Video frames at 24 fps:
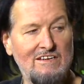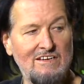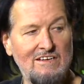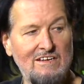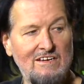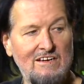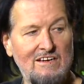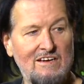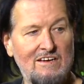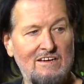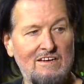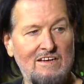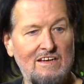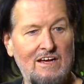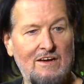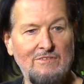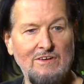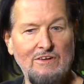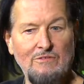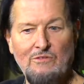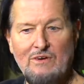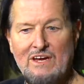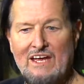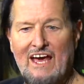You know, I
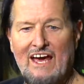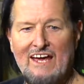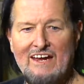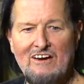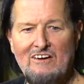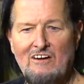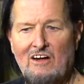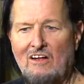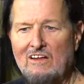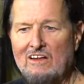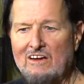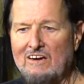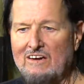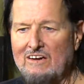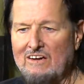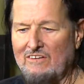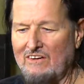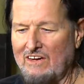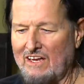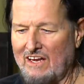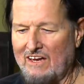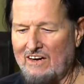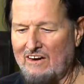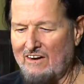mean, we had it all
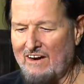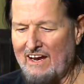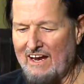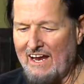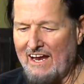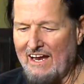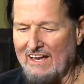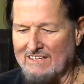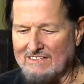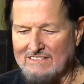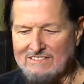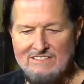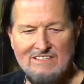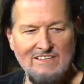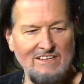in our hands.